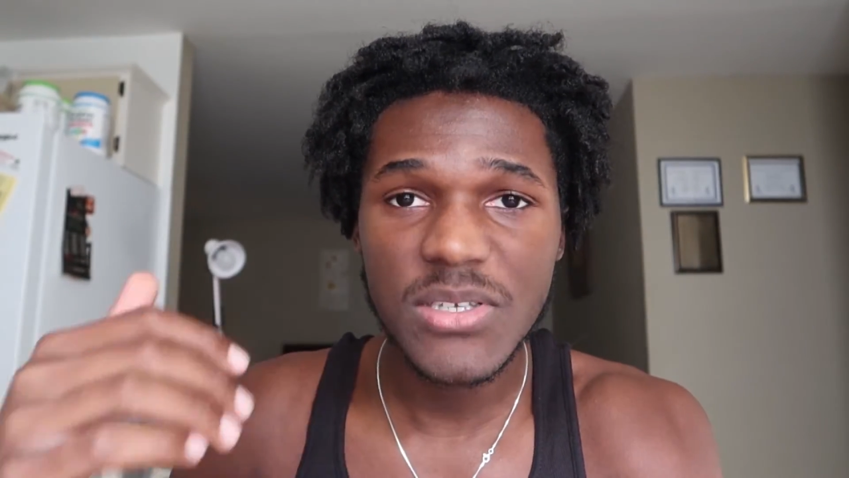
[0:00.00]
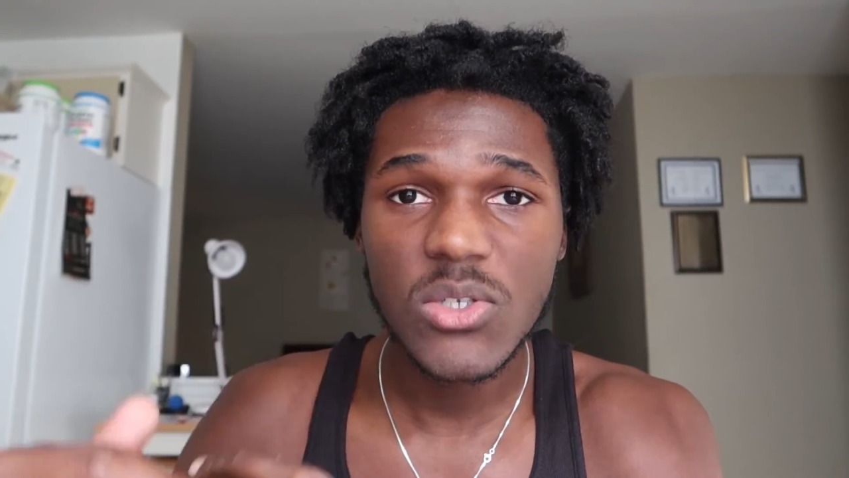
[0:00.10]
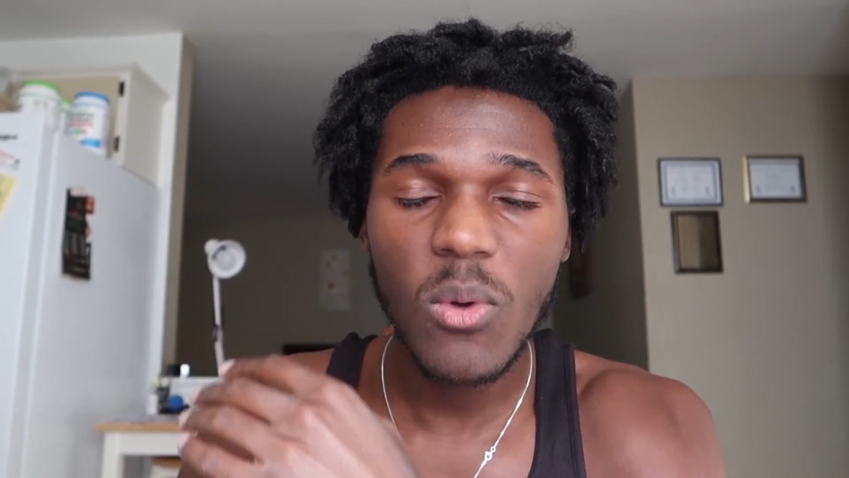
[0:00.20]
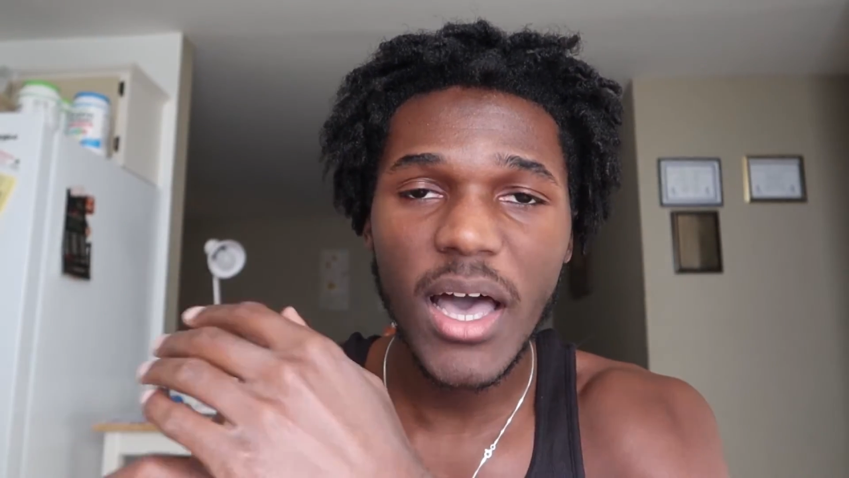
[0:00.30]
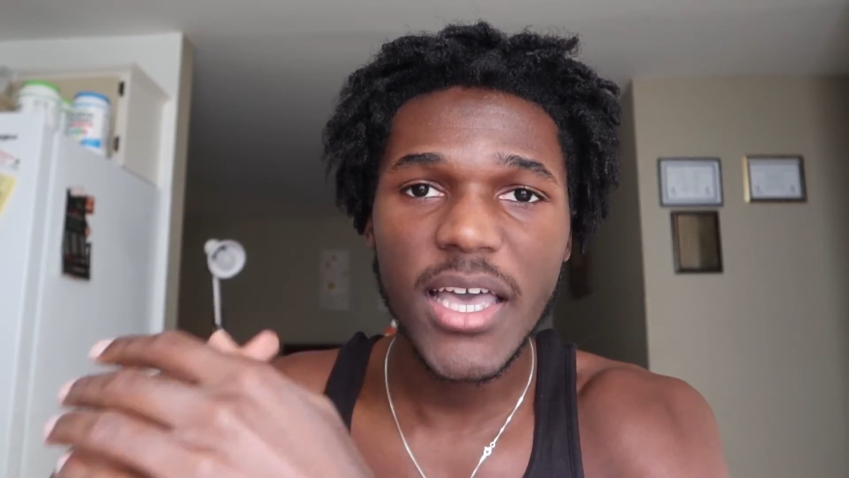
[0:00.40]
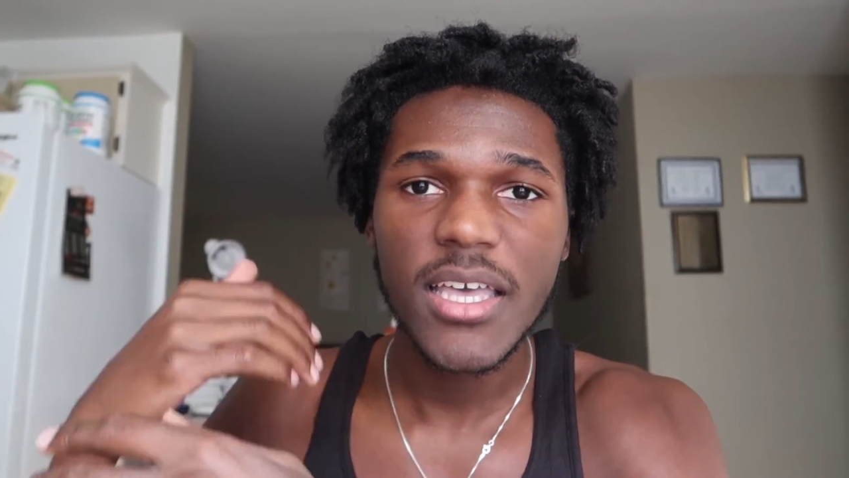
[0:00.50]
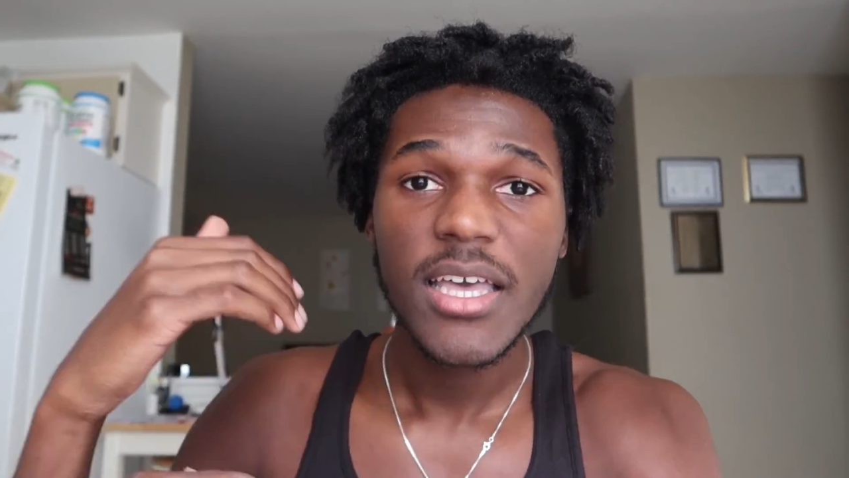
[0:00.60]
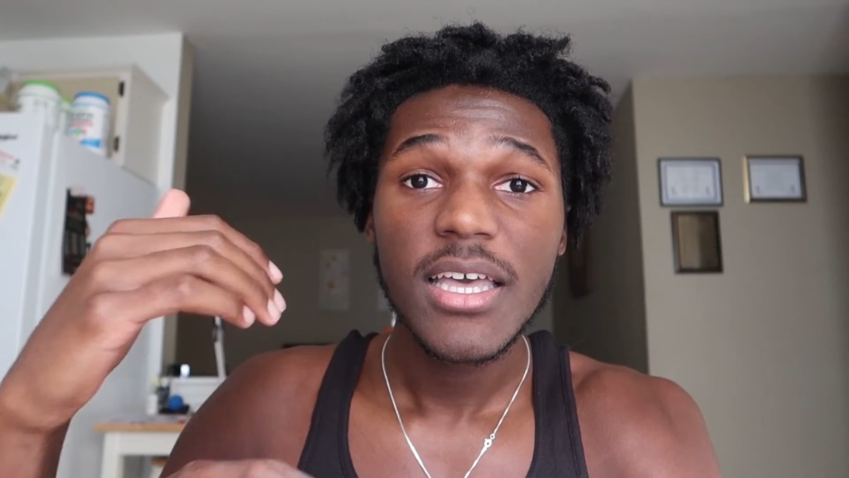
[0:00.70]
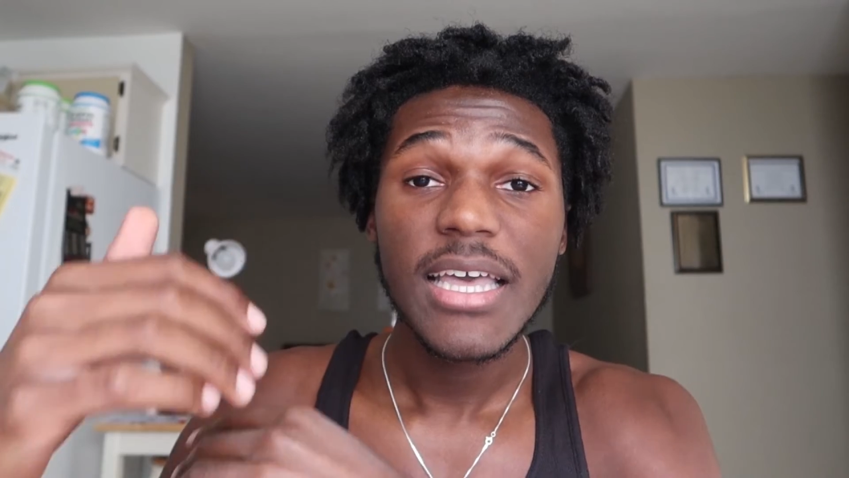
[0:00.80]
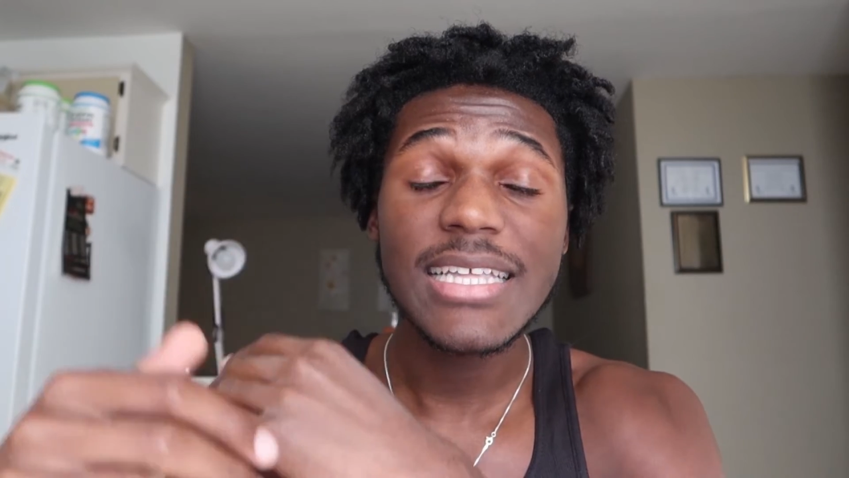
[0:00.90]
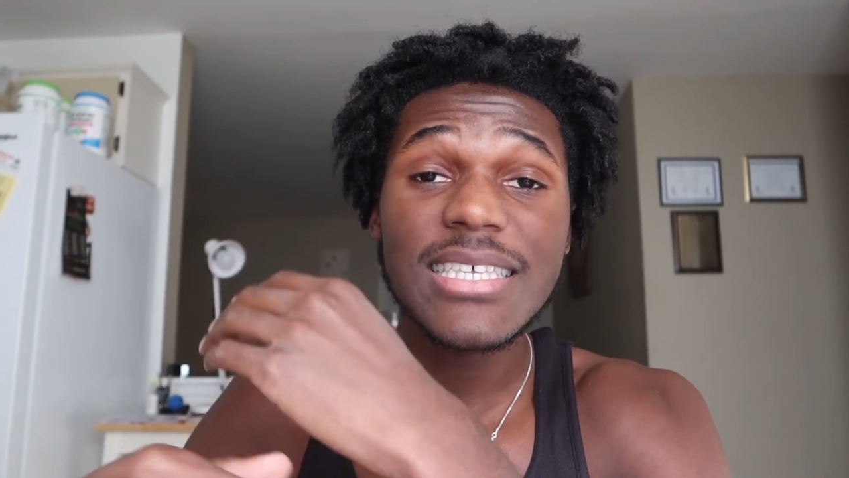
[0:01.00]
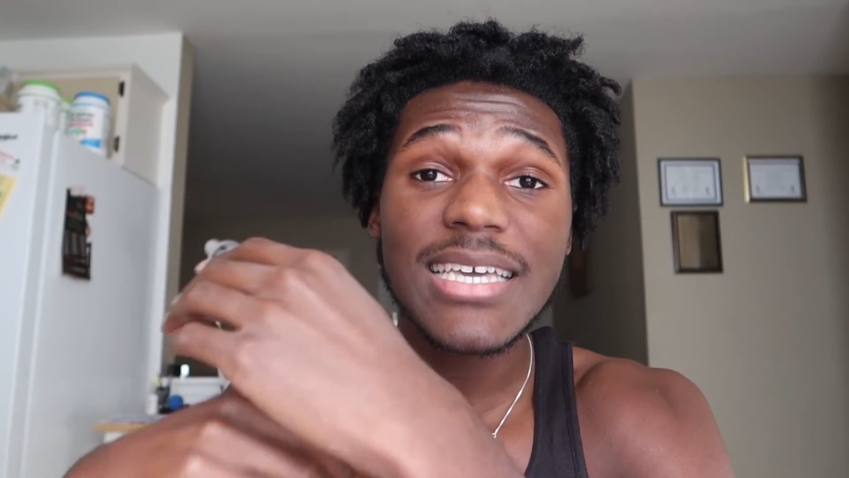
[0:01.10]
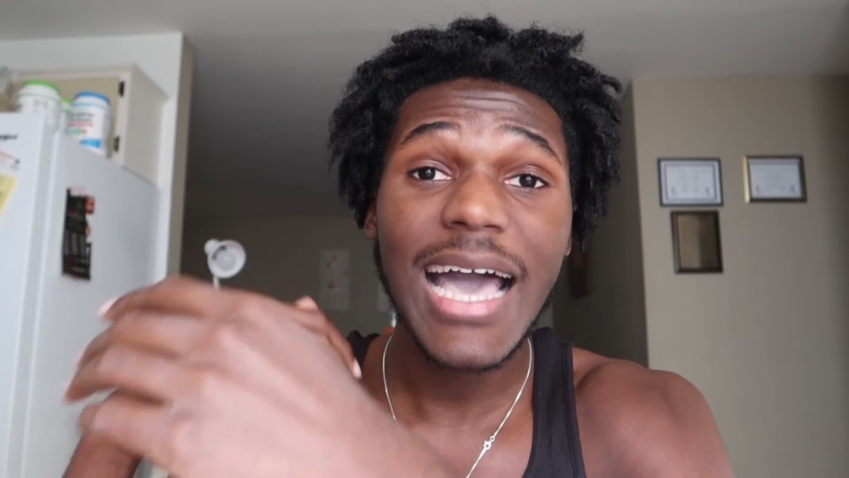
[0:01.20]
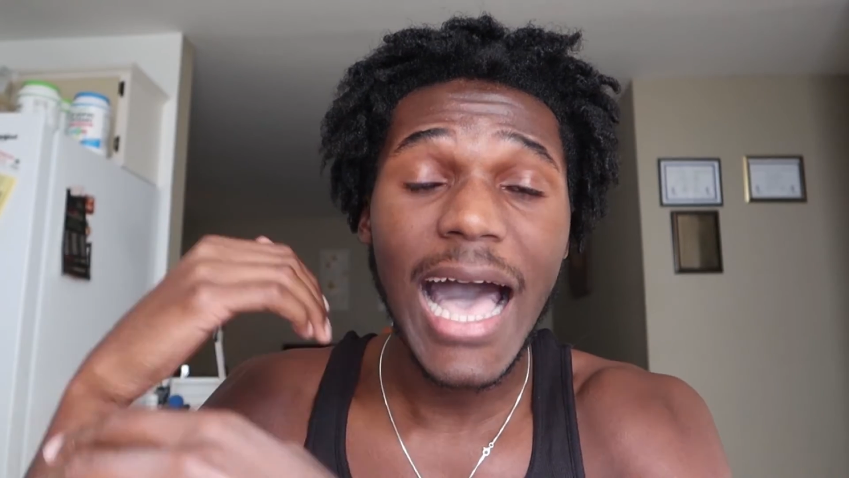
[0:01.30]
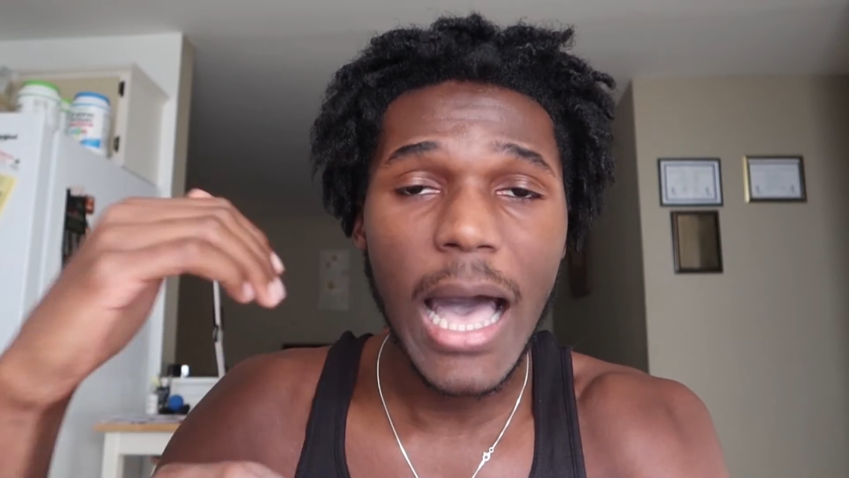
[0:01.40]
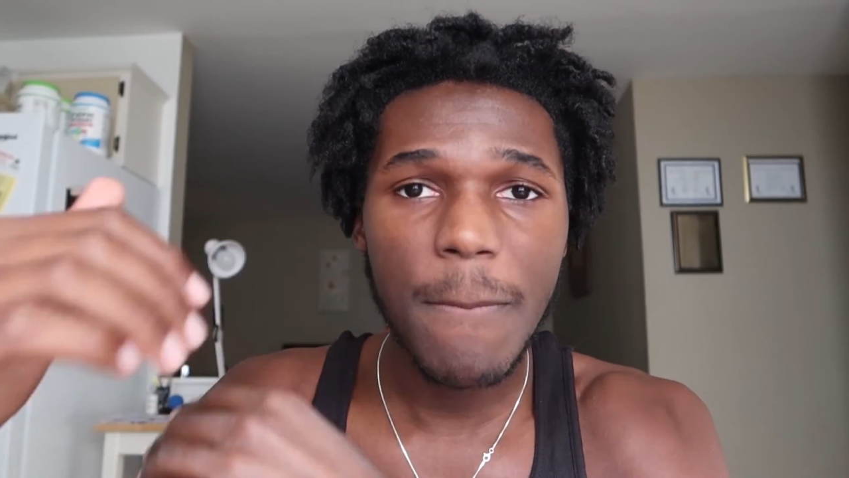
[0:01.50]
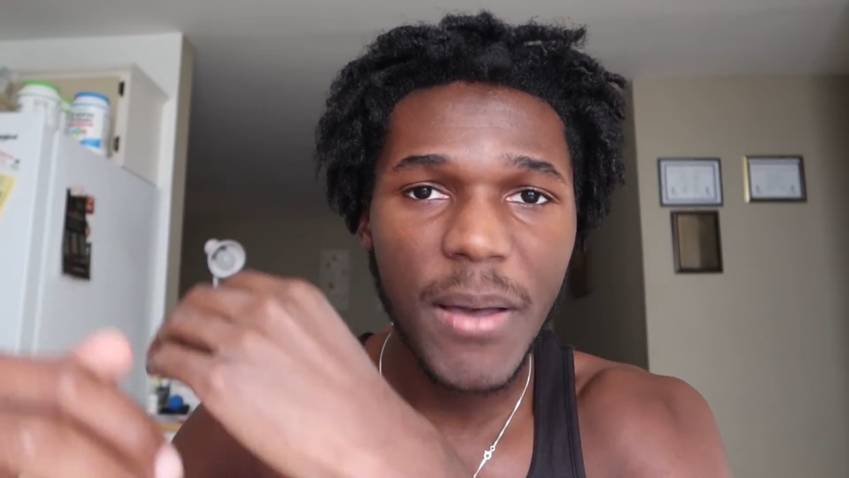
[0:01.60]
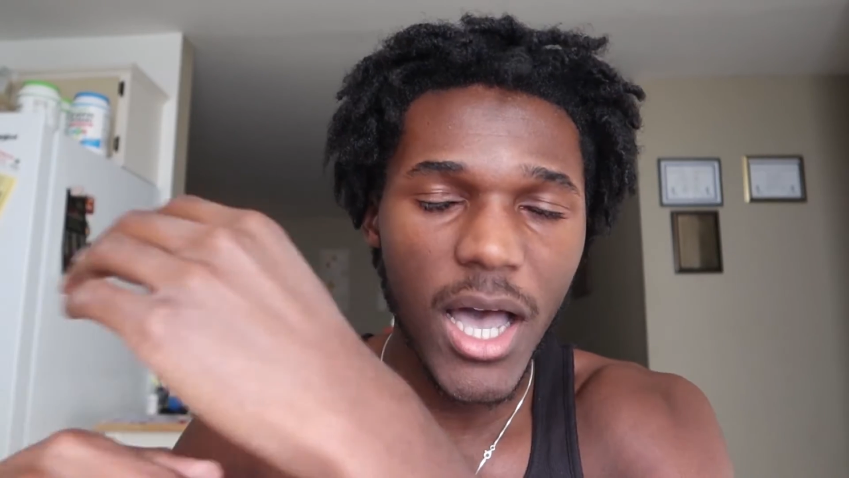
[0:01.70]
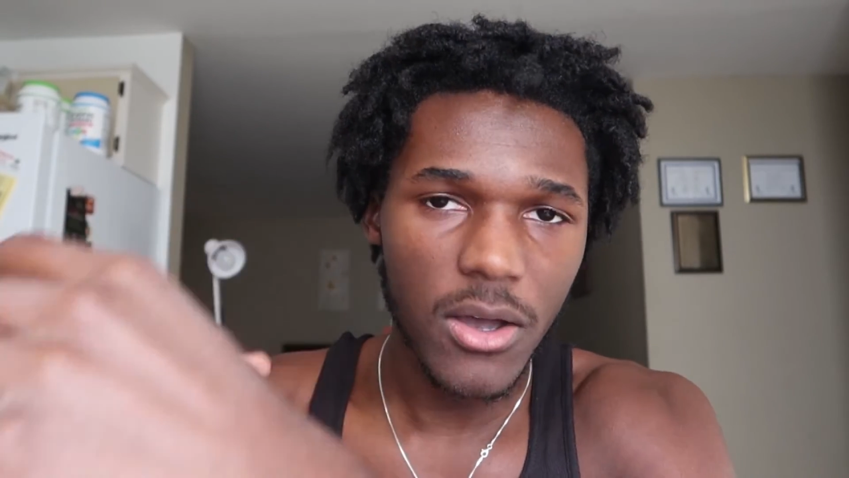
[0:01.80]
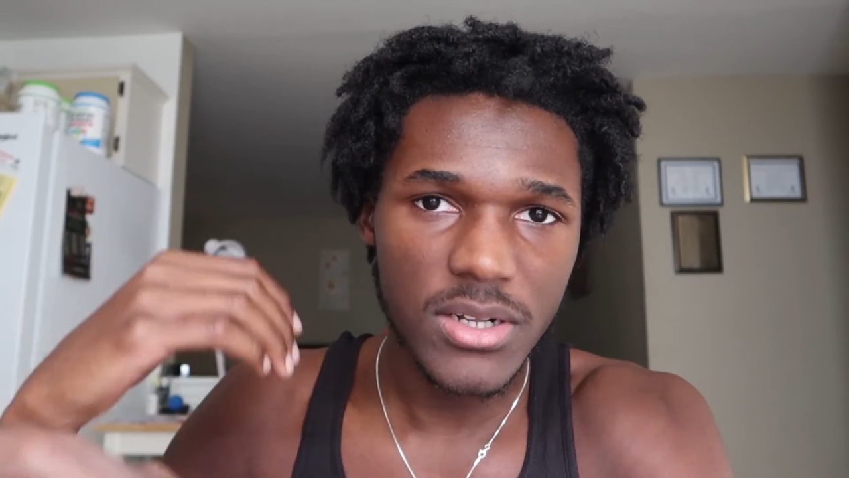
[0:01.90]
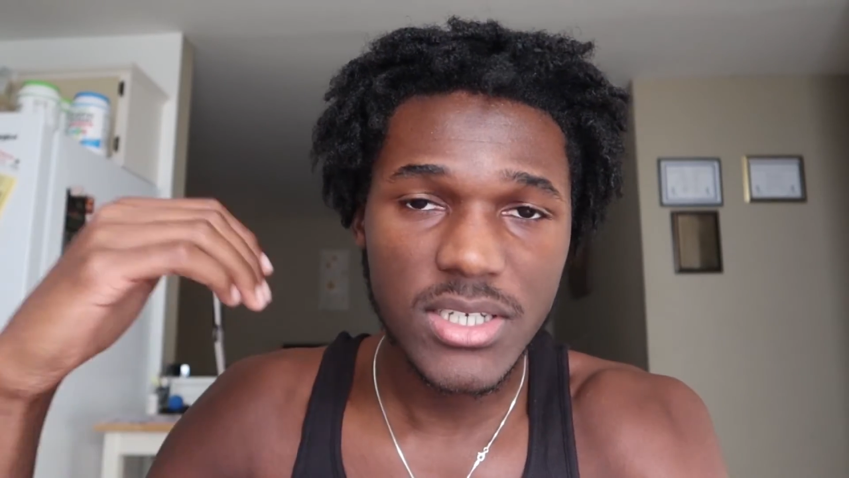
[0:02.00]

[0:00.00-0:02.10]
This is why it's a compound.